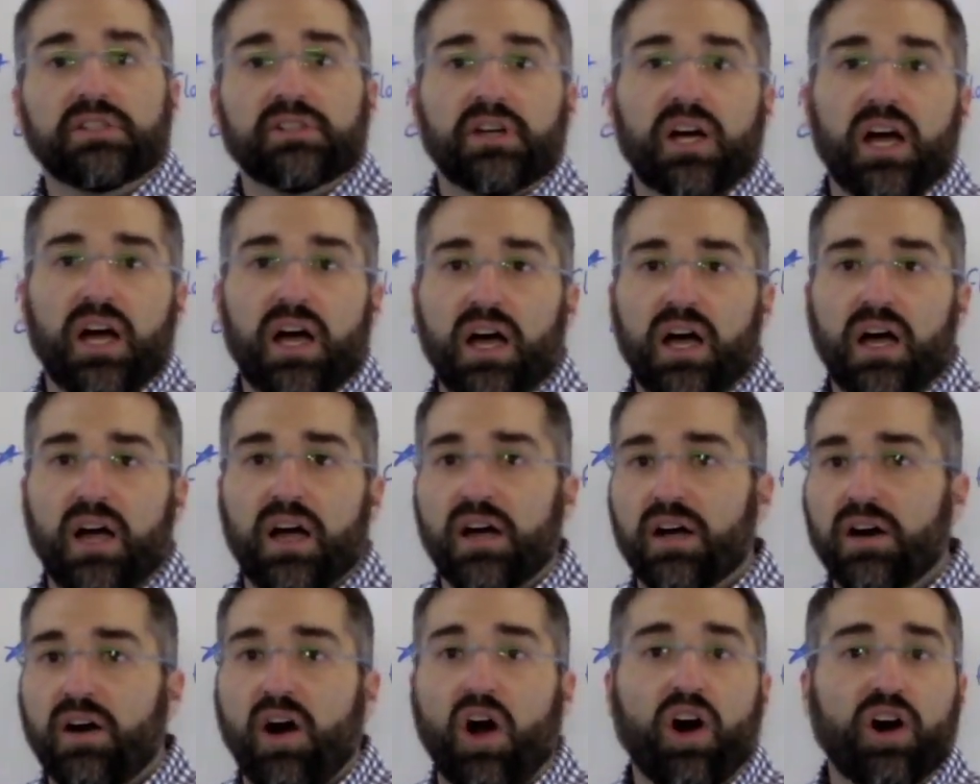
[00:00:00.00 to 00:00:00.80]

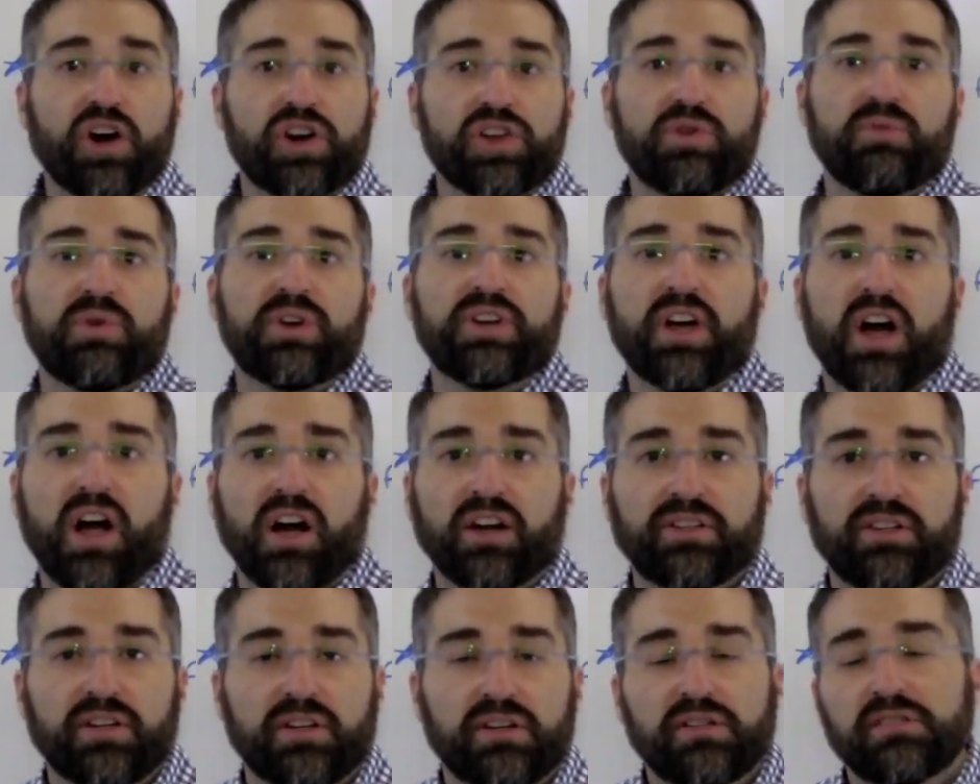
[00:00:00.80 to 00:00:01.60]
Are you a
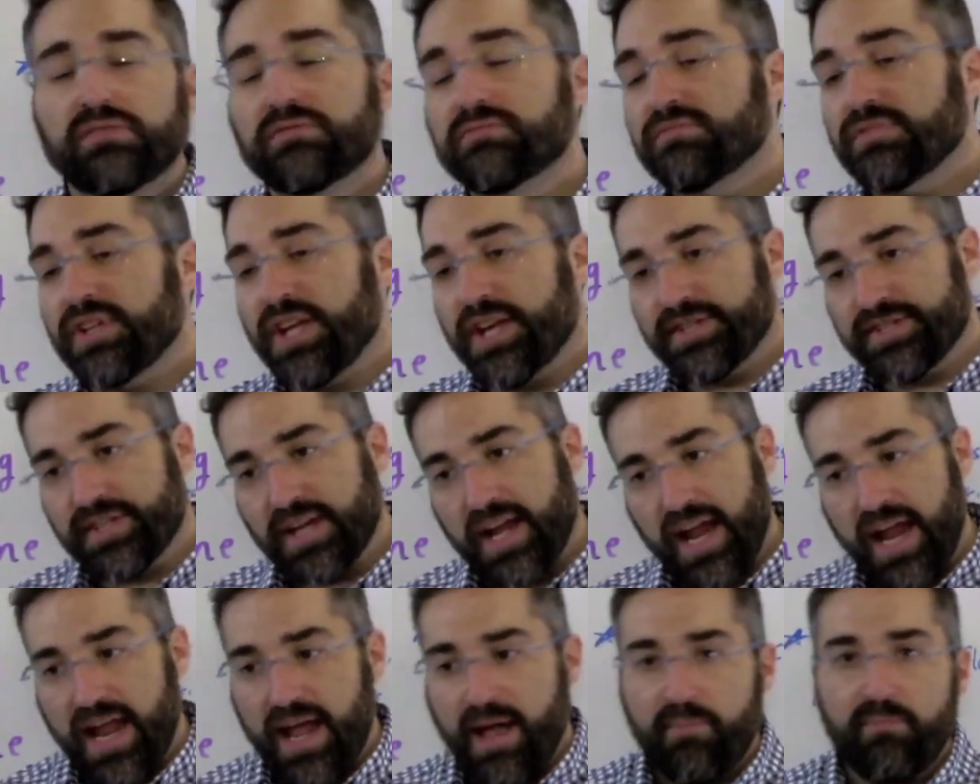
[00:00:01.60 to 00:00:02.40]
doctor? Yes I
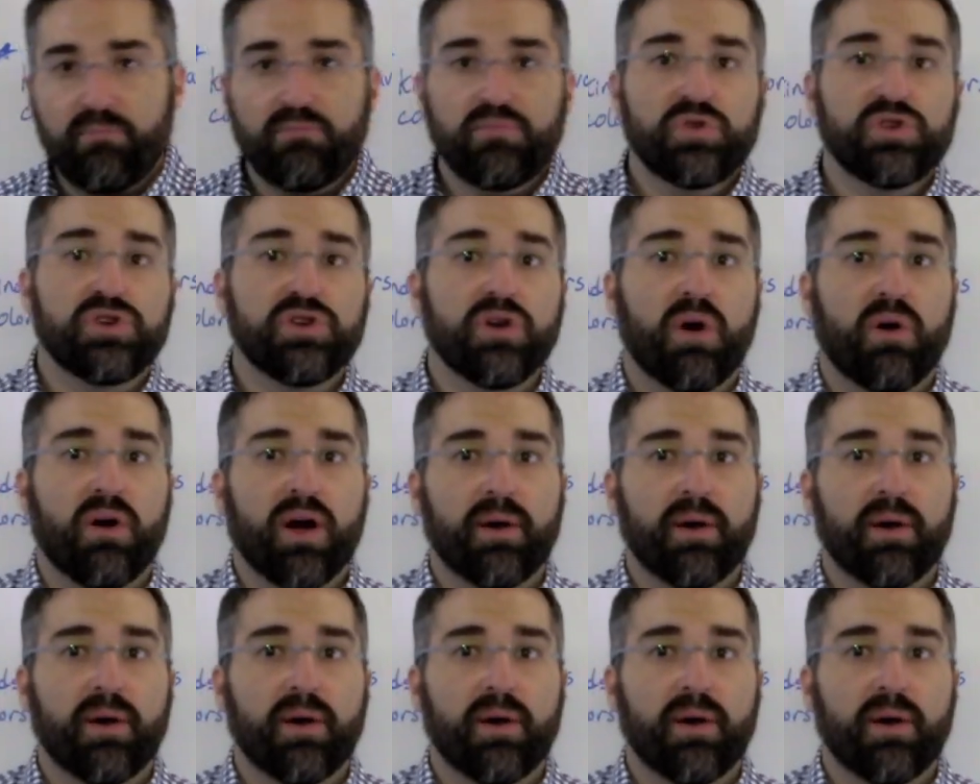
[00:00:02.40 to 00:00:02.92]
am. No